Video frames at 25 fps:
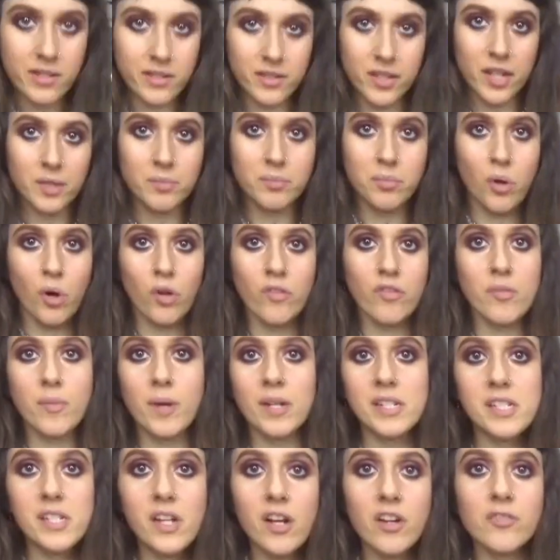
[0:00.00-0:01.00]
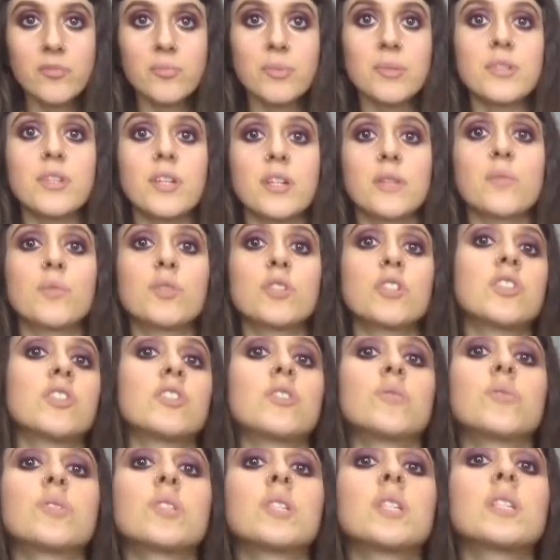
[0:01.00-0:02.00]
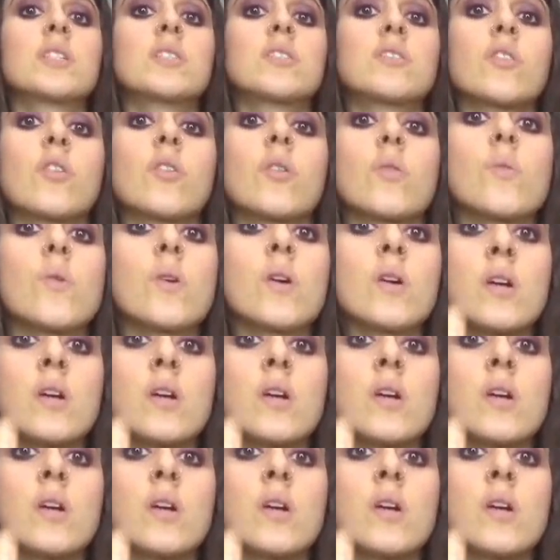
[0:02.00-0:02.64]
I had bought for myself but wasn't using, so